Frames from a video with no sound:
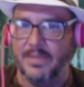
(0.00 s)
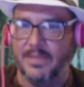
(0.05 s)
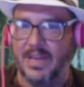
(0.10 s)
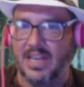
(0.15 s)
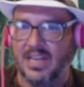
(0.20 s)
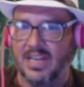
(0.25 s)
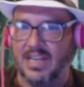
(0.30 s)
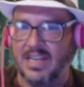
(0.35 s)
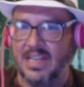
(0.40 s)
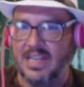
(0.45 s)

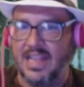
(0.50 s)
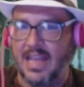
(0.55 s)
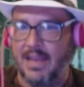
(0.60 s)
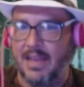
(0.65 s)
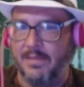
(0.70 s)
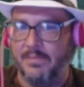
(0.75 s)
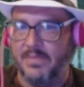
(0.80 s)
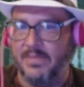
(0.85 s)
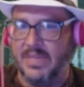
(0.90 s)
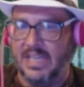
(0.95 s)
and
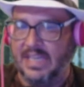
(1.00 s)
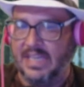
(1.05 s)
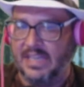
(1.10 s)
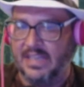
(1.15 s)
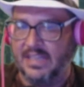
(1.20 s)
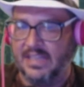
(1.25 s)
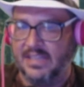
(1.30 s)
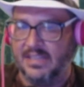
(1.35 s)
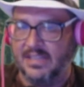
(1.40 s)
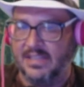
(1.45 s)
that
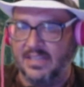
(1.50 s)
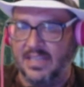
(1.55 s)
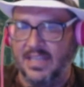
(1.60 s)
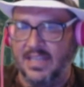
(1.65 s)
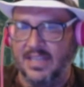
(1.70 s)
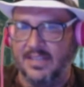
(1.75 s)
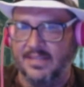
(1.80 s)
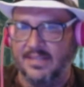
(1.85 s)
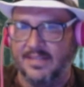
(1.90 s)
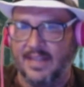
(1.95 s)
means
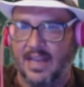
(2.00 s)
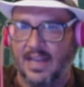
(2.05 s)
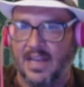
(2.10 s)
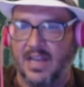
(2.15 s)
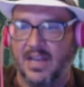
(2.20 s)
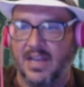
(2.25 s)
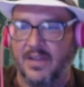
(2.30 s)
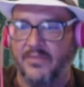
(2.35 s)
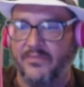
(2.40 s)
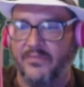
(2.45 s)
it's
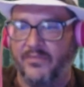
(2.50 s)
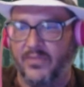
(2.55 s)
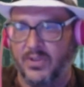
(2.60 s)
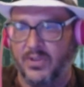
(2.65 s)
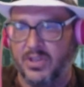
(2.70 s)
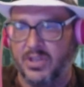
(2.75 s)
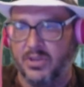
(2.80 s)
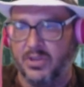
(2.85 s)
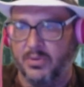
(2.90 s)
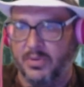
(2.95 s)
time for
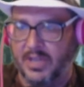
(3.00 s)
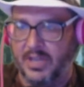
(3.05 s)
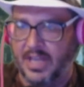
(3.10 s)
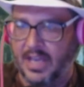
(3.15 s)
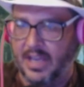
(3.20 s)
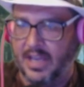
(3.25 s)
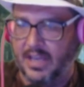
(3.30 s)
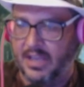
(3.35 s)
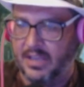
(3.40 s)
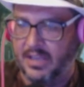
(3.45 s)

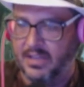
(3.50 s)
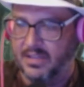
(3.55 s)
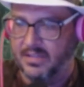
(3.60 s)
Q&A.